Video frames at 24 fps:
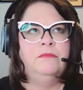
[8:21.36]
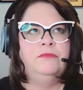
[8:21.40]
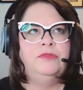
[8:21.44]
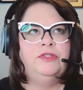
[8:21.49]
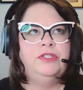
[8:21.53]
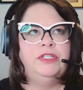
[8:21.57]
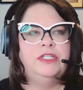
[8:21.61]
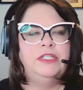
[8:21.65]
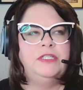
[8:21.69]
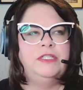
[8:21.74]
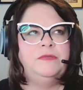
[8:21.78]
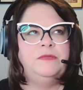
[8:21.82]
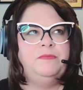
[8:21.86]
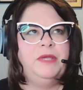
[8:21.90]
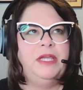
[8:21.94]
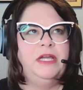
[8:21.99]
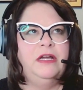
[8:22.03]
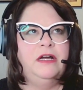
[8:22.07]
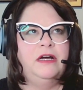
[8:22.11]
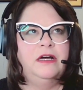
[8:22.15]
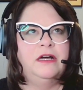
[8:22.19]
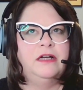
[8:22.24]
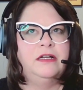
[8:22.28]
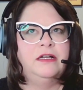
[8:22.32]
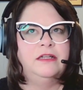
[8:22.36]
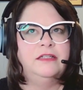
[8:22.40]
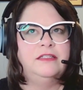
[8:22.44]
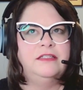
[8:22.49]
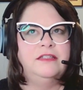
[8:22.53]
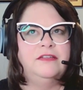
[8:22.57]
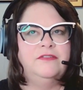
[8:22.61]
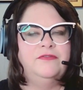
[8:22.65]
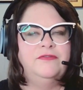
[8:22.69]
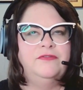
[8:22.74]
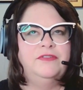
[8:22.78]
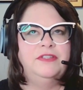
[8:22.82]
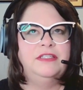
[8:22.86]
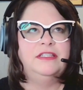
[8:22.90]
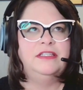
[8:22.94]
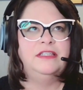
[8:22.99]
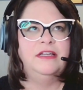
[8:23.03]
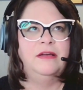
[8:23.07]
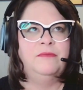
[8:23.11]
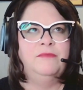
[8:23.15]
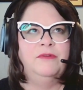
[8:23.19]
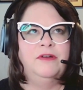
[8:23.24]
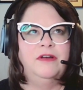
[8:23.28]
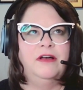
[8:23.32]
just because of
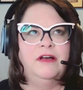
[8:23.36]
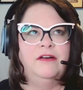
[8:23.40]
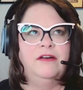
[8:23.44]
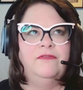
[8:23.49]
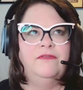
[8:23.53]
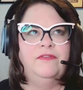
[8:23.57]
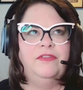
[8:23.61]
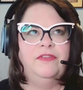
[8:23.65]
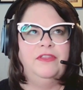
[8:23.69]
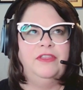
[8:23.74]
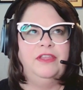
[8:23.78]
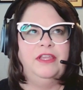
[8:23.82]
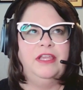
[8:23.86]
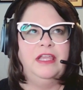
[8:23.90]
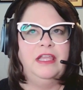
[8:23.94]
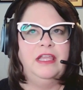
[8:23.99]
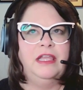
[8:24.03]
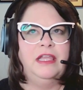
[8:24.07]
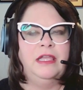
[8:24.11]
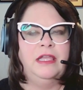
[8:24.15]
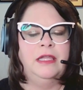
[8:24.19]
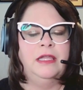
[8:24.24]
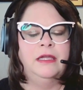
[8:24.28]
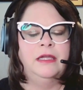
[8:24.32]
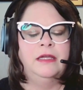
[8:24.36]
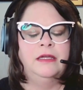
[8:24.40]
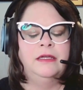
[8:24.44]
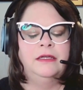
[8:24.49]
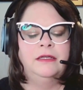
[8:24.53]
some of the